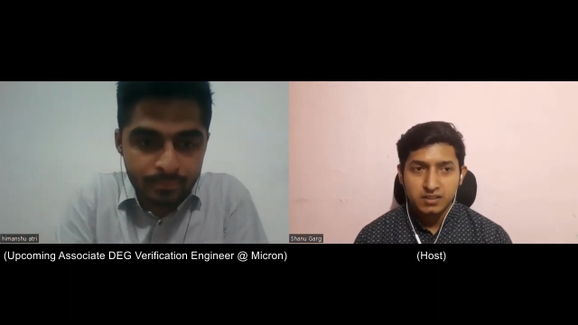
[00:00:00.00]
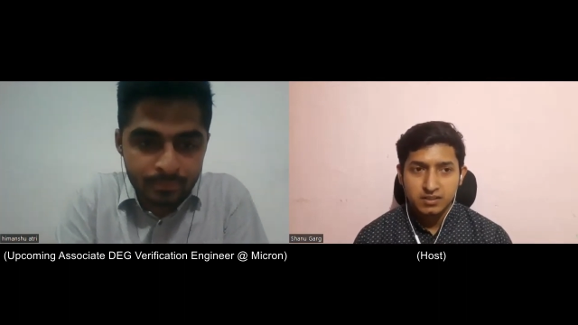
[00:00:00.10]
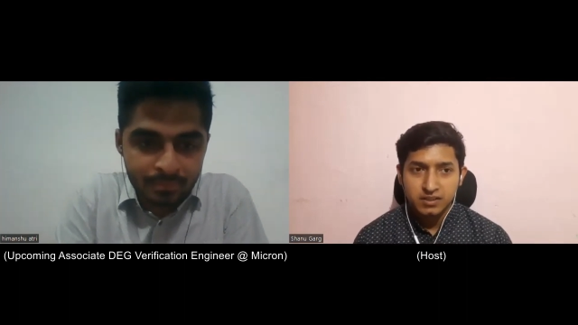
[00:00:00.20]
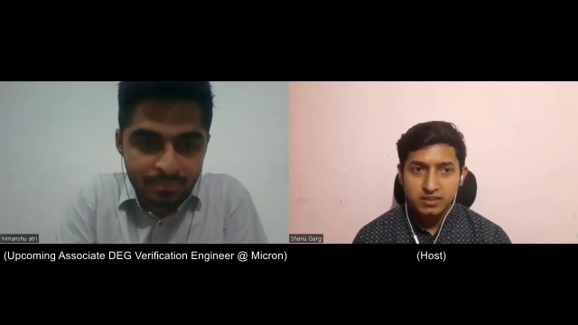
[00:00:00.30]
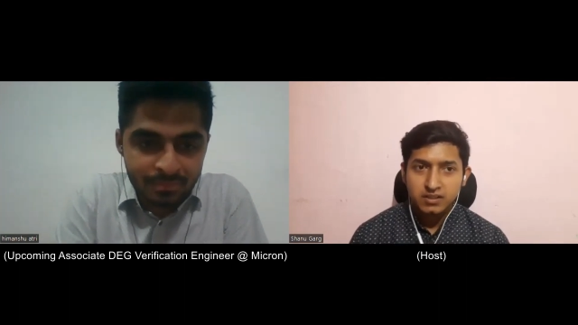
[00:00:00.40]

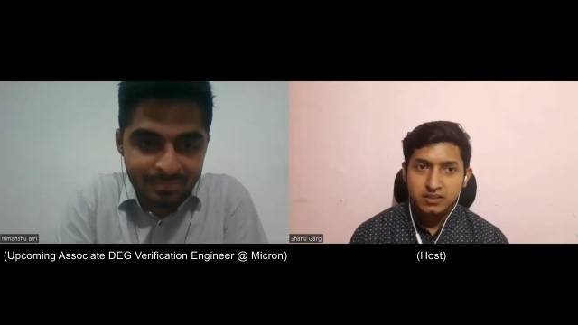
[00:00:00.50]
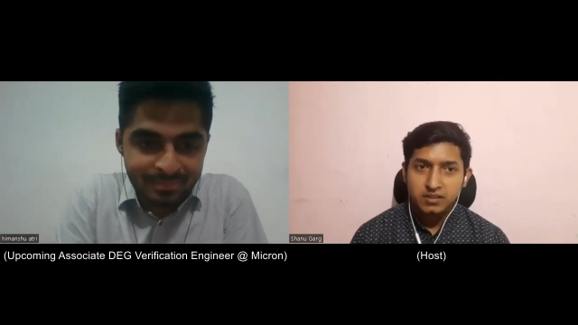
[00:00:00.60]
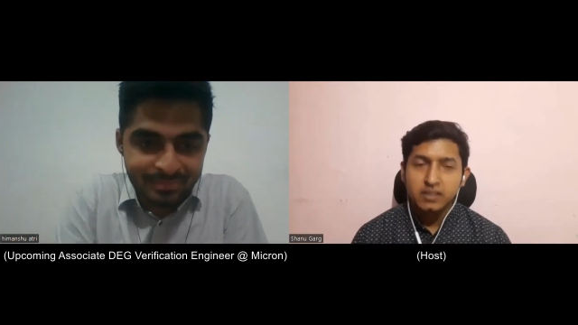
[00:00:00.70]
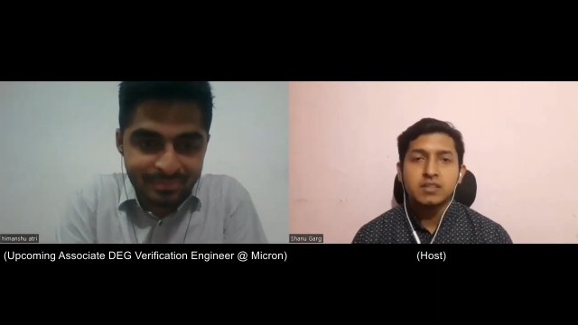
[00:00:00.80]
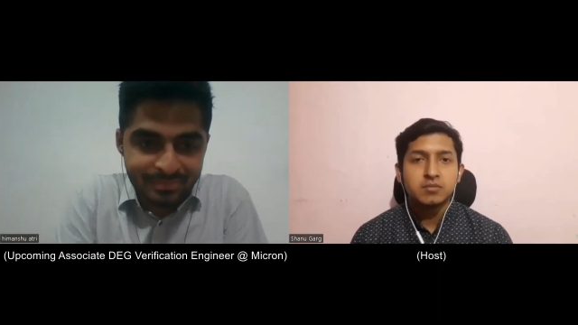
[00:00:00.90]
Speaker 1: Then, yeah,
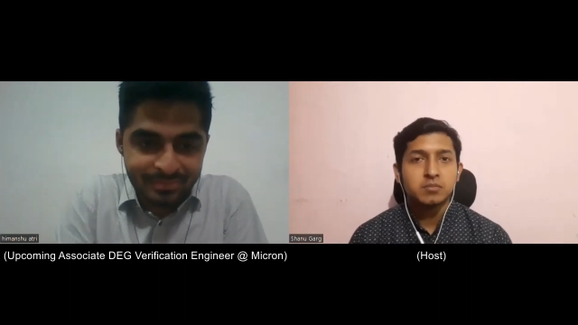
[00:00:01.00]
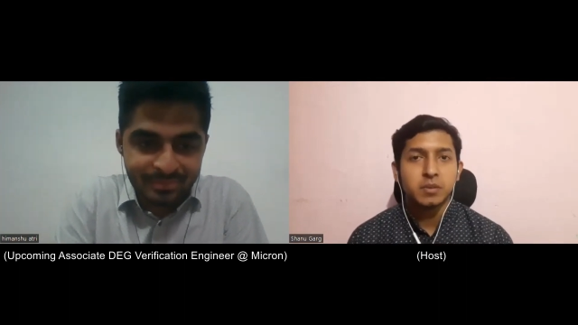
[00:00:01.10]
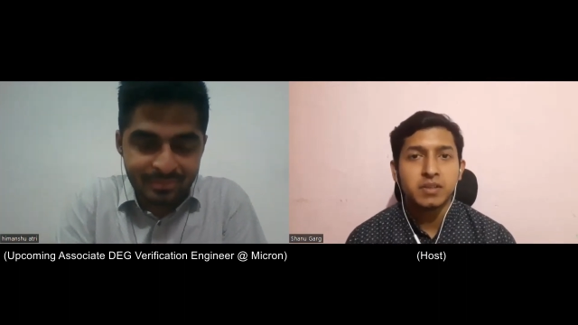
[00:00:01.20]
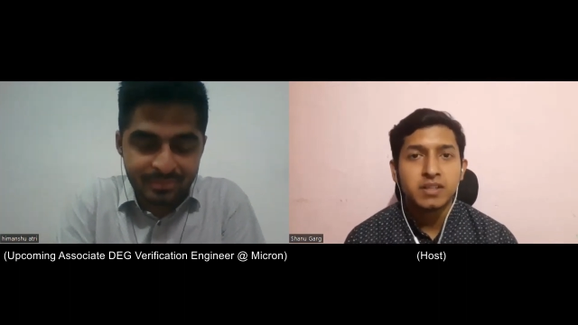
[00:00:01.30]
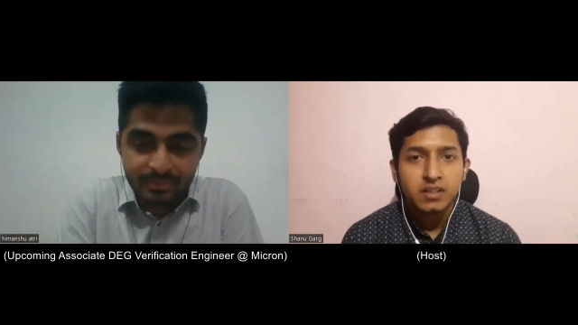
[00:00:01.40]
maybe
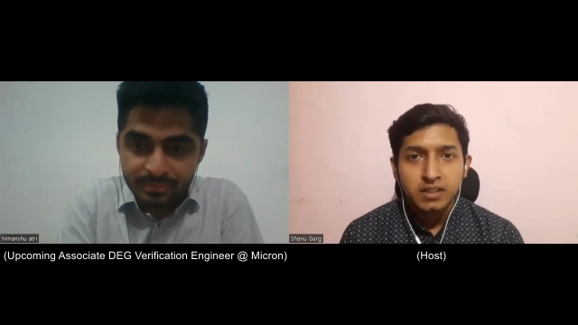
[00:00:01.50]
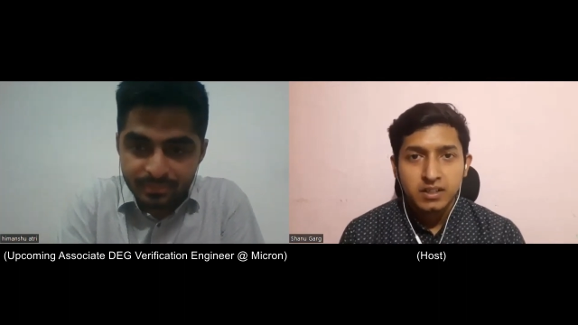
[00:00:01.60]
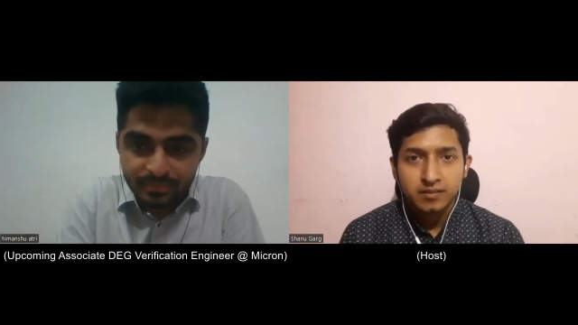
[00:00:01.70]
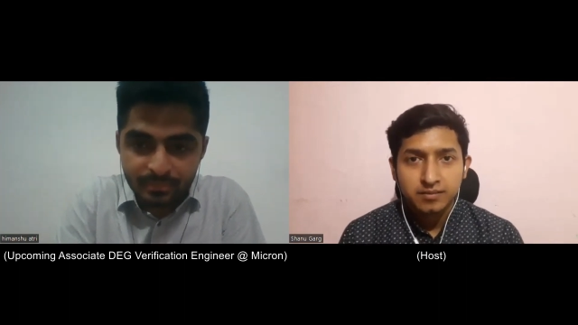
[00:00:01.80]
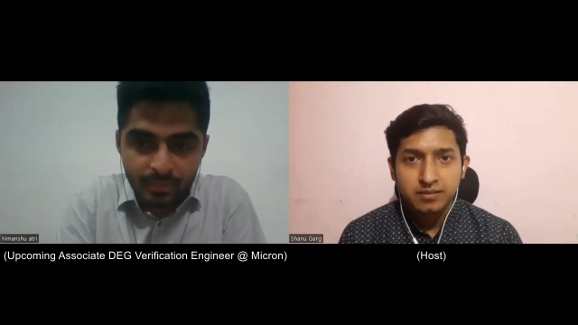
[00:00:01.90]
if
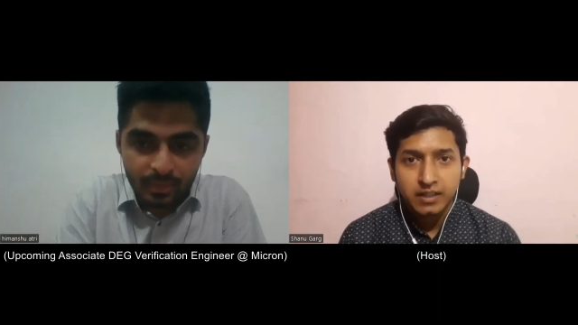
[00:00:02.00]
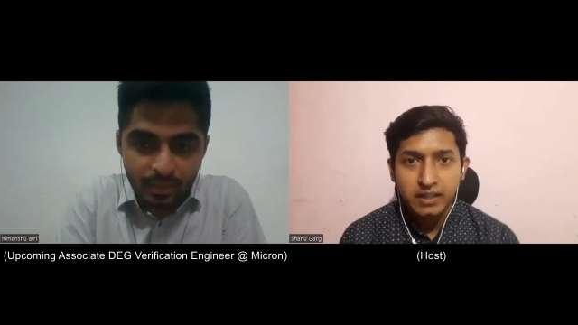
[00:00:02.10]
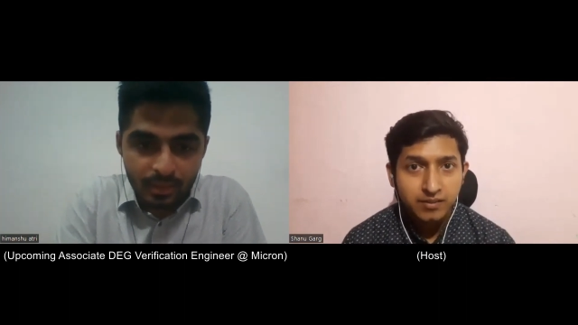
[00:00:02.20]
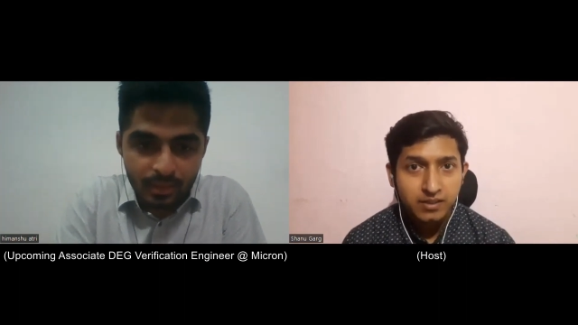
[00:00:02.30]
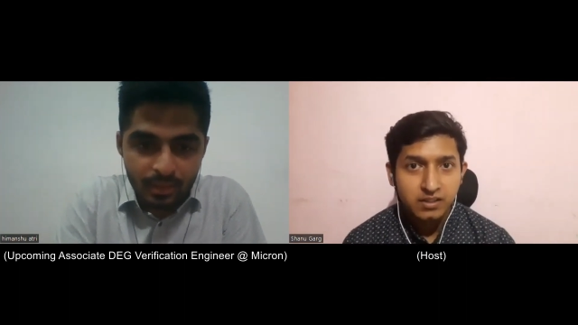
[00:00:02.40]

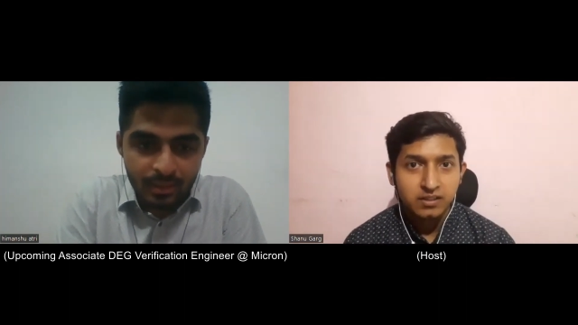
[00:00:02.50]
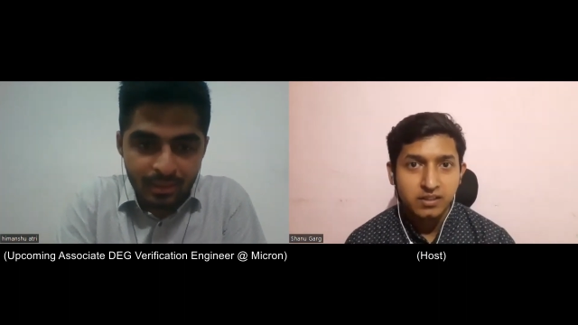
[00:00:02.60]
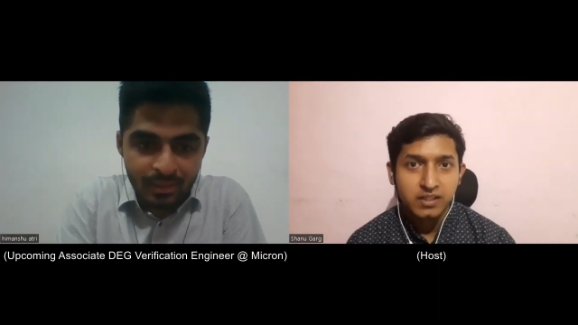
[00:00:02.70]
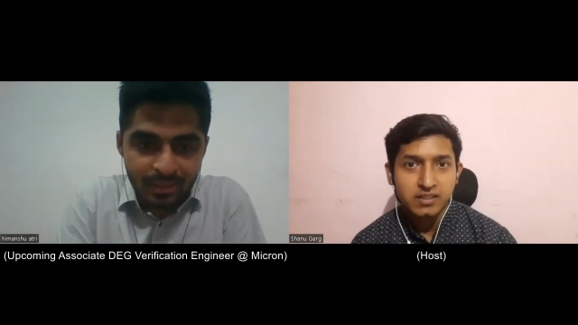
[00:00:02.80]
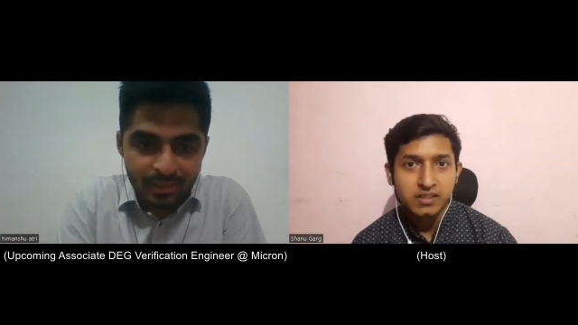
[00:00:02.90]
anyone gets